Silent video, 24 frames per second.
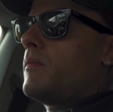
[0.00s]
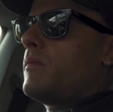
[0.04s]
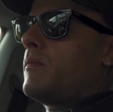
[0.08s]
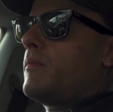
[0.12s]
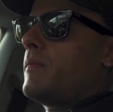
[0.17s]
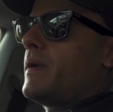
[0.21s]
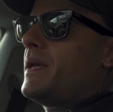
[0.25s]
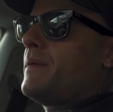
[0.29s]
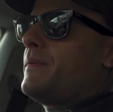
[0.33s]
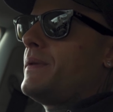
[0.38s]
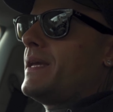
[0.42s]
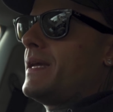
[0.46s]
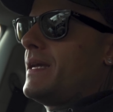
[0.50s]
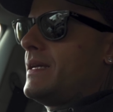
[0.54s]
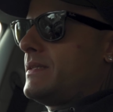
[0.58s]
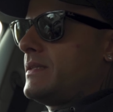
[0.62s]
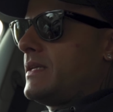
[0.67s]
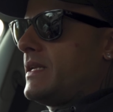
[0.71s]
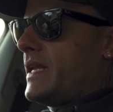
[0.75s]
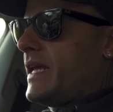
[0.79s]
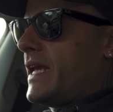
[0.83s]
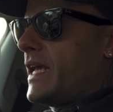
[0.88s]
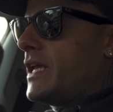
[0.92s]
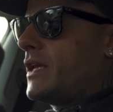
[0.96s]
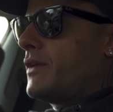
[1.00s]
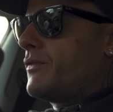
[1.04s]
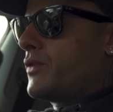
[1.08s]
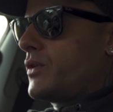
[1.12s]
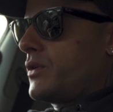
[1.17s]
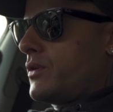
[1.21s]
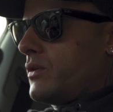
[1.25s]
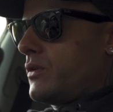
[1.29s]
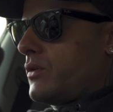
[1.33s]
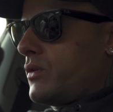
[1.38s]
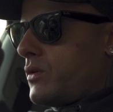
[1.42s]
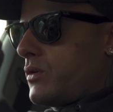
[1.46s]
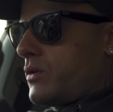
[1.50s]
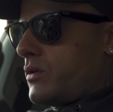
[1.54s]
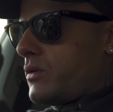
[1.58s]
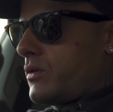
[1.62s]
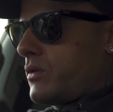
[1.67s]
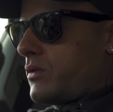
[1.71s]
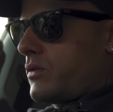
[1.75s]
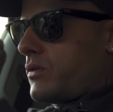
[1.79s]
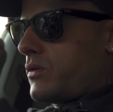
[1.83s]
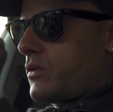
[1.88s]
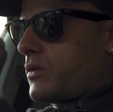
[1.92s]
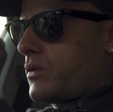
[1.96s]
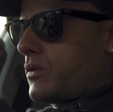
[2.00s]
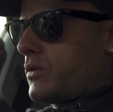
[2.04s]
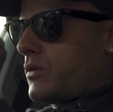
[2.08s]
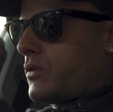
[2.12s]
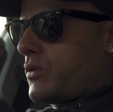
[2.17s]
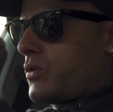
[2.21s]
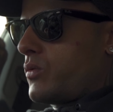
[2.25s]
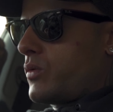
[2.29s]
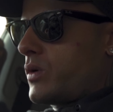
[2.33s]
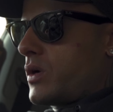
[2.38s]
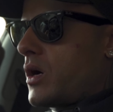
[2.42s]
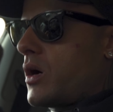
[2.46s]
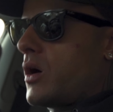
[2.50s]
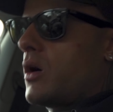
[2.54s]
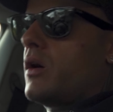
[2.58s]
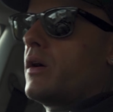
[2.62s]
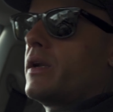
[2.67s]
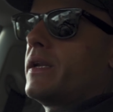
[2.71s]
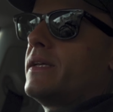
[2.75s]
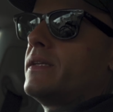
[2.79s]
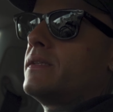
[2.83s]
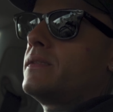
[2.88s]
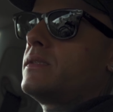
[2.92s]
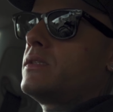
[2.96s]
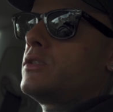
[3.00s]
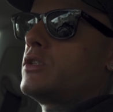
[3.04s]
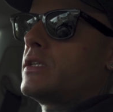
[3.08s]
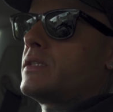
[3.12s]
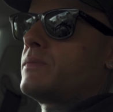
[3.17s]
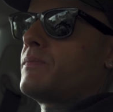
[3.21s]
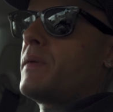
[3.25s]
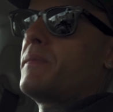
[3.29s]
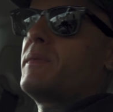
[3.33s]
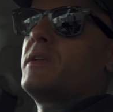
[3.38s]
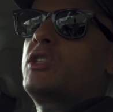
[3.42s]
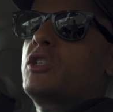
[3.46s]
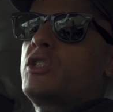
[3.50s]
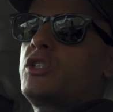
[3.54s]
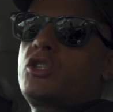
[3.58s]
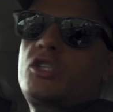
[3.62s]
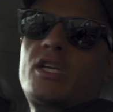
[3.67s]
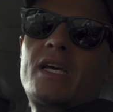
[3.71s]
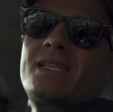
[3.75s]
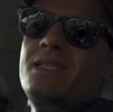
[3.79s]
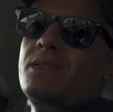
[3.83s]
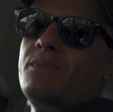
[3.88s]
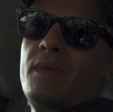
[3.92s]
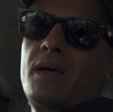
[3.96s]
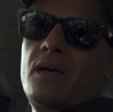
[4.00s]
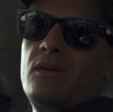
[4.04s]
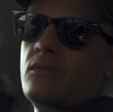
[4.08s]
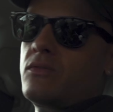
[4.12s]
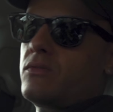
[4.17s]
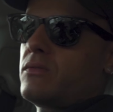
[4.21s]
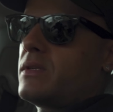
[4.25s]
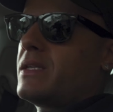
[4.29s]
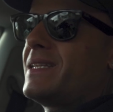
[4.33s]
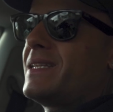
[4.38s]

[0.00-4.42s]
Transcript: Maybe it isn't even called a harness, maybe just chest mount.